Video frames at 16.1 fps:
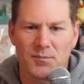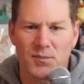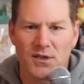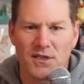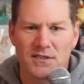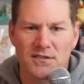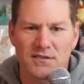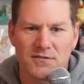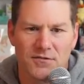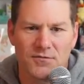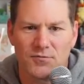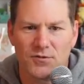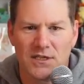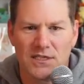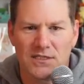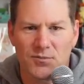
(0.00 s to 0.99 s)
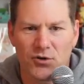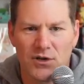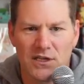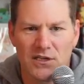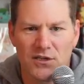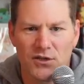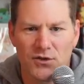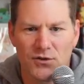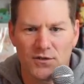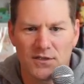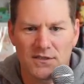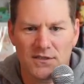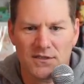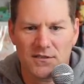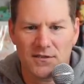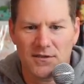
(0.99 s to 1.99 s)
But it's pretty cute, and
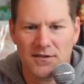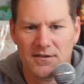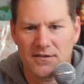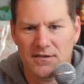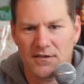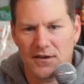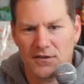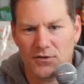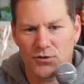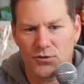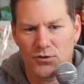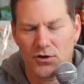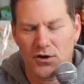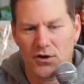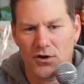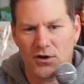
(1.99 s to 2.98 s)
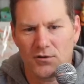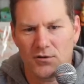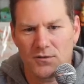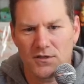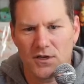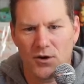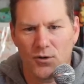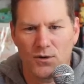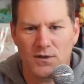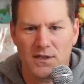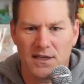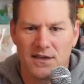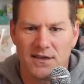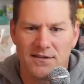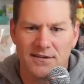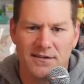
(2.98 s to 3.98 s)
it's a cool card knowing
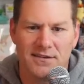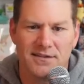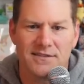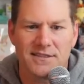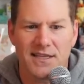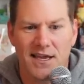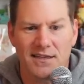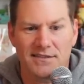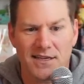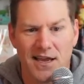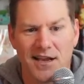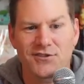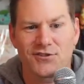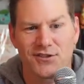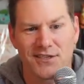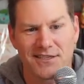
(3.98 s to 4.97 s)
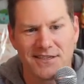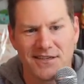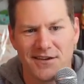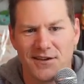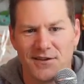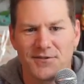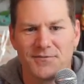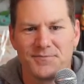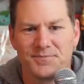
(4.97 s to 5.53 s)
that that's actually Ditto.